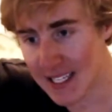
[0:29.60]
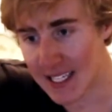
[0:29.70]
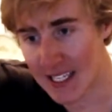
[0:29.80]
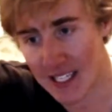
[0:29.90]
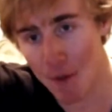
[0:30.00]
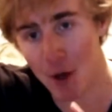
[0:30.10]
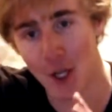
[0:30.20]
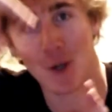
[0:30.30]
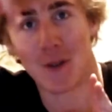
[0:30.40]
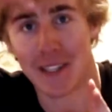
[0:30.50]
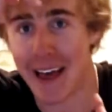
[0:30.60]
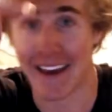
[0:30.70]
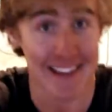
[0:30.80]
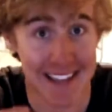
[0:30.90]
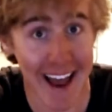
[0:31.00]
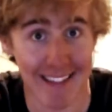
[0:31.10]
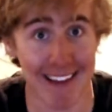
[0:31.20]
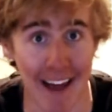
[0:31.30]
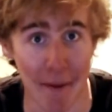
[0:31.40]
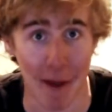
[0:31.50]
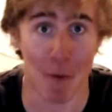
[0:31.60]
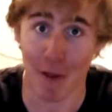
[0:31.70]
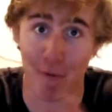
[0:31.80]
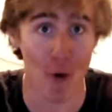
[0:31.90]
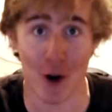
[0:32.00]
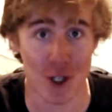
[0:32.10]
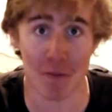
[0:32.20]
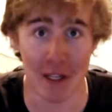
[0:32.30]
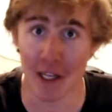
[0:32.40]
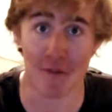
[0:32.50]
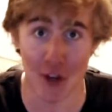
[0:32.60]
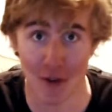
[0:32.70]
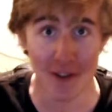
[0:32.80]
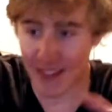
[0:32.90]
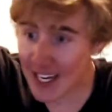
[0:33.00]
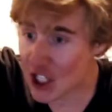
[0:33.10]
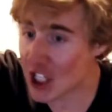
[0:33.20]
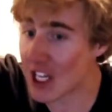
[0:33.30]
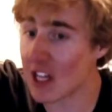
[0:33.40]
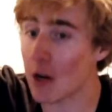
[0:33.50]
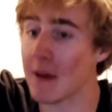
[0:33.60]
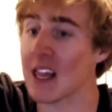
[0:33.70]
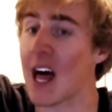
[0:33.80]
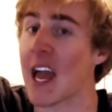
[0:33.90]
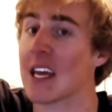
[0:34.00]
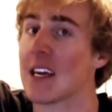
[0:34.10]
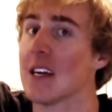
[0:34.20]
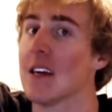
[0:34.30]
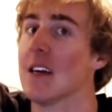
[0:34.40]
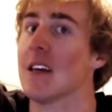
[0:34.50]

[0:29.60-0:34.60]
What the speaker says: I see someone who is like exactly like me with 400 million views, and then it's just a little bit like,